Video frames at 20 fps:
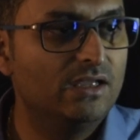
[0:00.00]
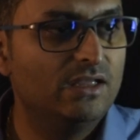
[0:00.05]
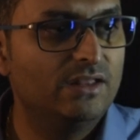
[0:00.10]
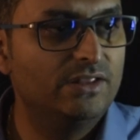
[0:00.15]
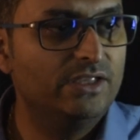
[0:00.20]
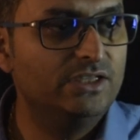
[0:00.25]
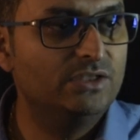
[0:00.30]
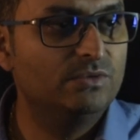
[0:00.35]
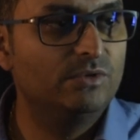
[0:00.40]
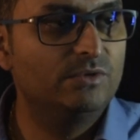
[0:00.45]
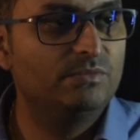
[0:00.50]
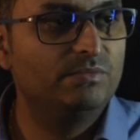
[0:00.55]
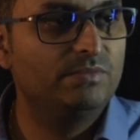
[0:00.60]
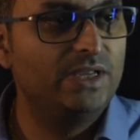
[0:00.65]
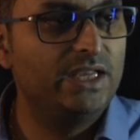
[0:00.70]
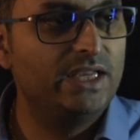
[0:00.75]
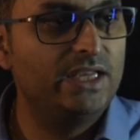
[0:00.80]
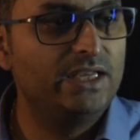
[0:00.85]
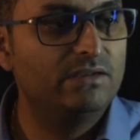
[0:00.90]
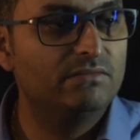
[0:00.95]
this would
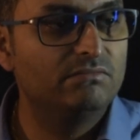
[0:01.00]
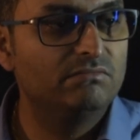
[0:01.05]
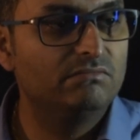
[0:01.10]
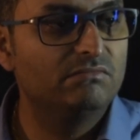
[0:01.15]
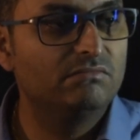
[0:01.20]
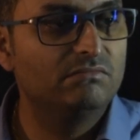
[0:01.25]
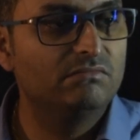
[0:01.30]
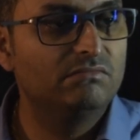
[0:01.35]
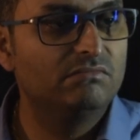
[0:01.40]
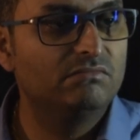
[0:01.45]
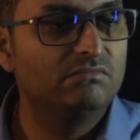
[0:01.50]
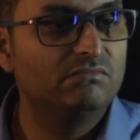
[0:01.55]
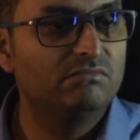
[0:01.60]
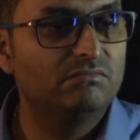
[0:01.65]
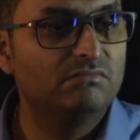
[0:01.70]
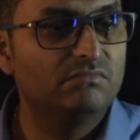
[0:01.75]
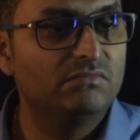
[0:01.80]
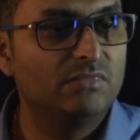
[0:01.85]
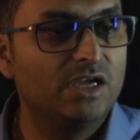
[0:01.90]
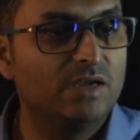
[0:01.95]
be
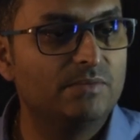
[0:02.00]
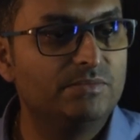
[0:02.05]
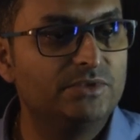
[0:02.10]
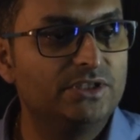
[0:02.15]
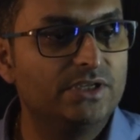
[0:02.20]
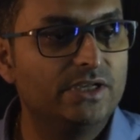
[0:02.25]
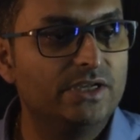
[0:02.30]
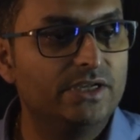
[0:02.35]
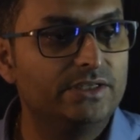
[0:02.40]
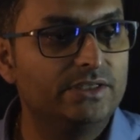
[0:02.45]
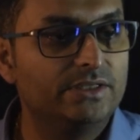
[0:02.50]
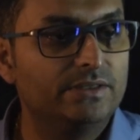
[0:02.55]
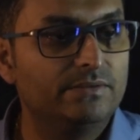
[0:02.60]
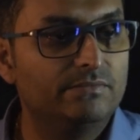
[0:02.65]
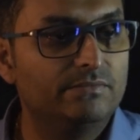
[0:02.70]
absurd.